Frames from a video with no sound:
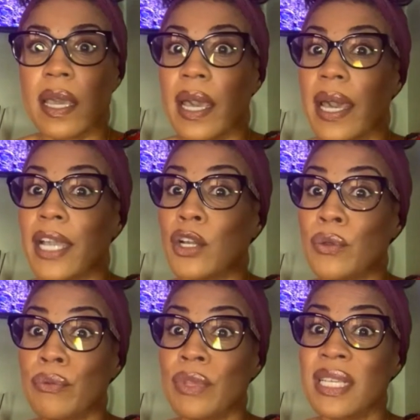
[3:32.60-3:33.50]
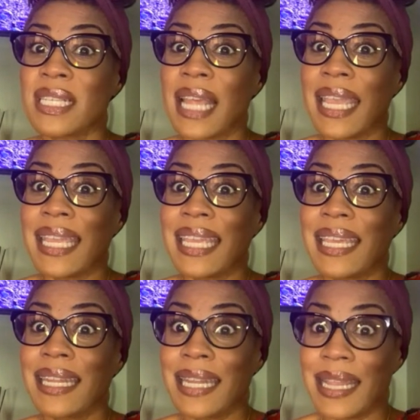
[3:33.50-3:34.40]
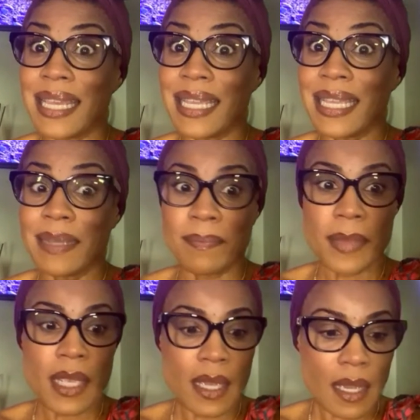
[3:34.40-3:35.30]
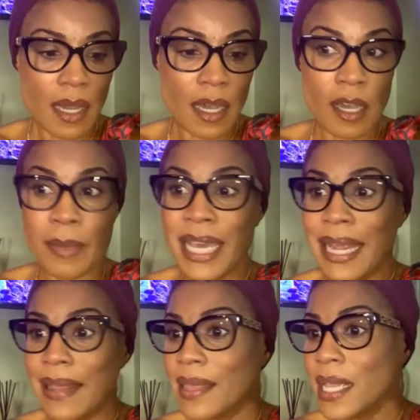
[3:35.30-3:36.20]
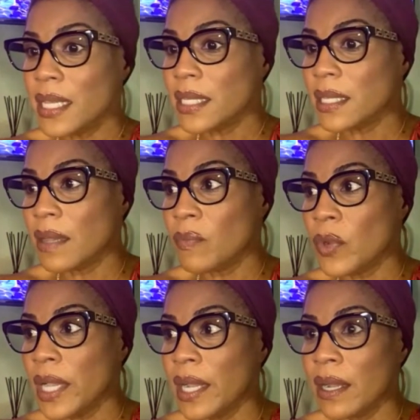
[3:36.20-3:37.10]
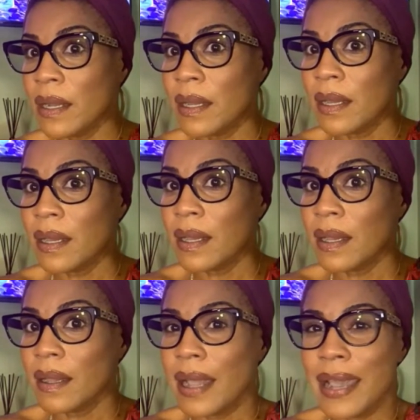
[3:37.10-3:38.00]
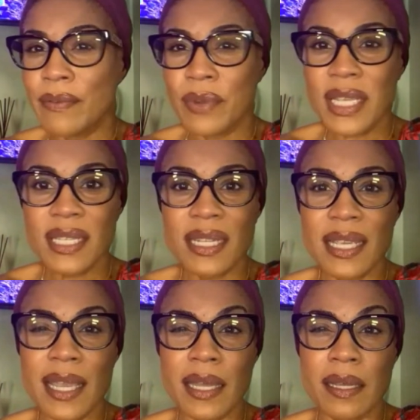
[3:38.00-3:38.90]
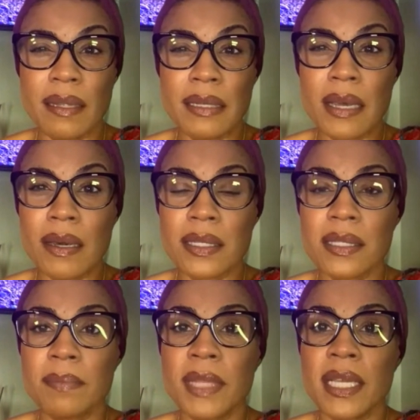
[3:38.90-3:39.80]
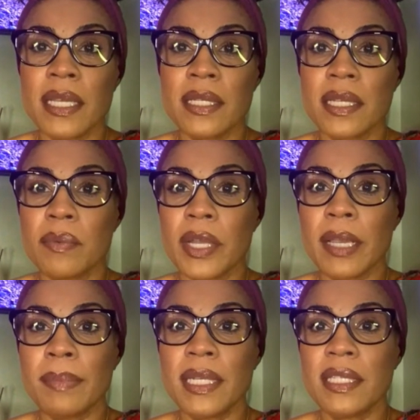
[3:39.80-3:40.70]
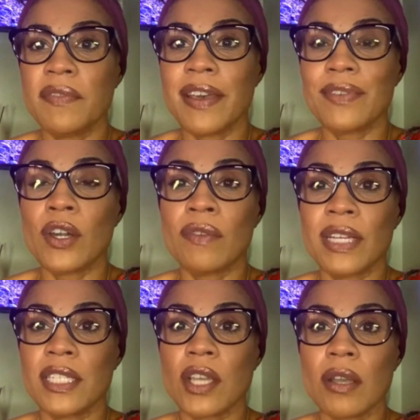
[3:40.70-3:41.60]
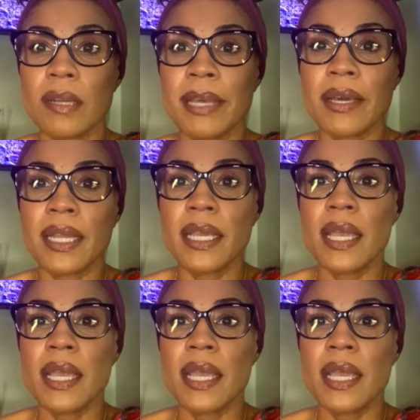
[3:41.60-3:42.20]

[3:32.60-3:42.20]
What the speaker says: I go through this like nothing. And I think somewhere I recently kind of tossed some things that were empties if I've already talked about it,